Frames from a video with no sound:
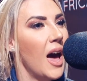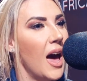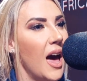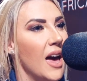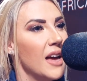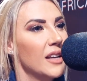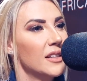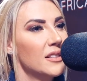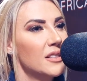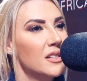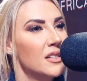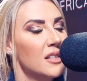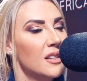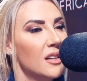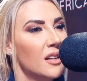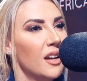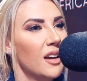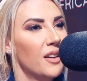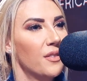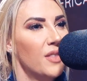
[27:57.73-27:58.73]
And
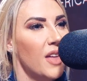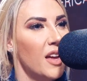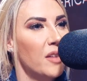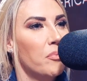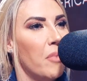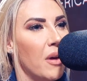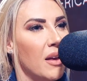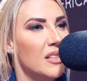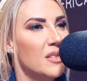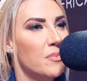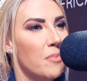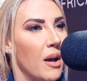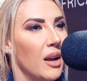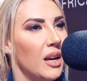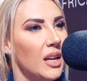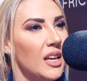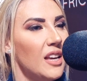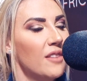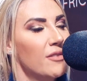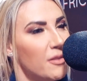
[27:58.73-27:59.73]
if that makes
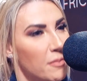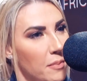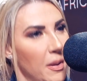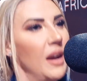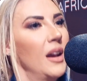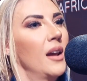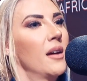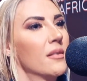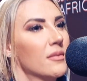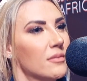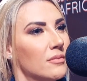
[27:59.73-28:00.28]
money, even better.